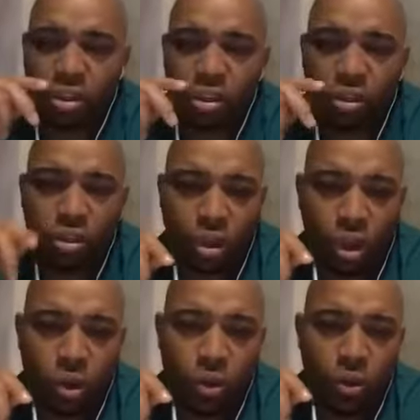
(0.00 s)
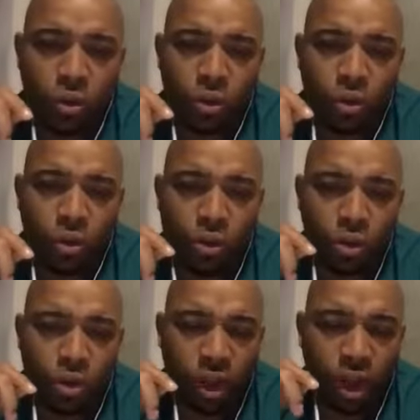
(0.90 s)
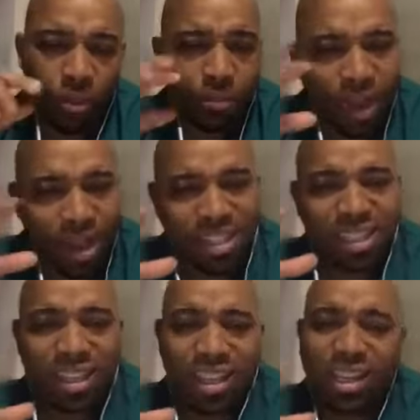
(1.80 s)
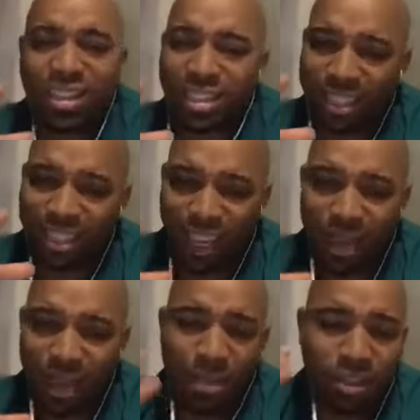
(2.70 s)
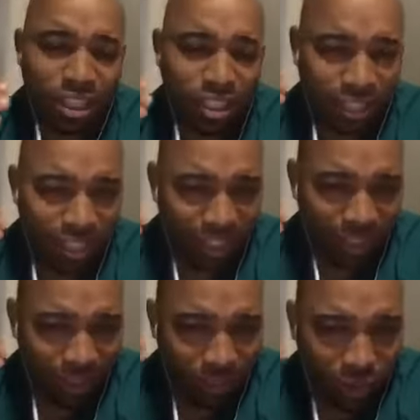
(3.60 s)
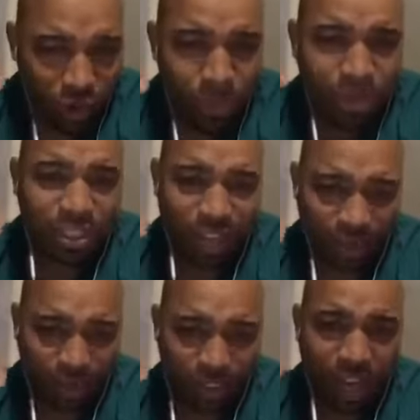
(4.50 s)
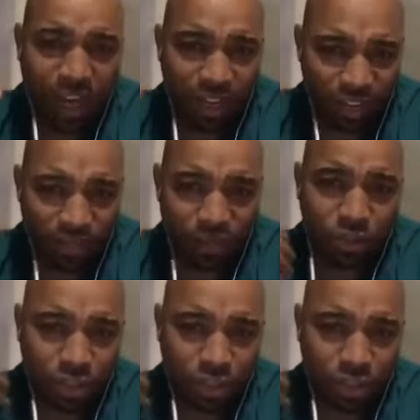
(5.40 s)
So basically, it's the same. It's just that the verbiage sounds slightly different. Is what it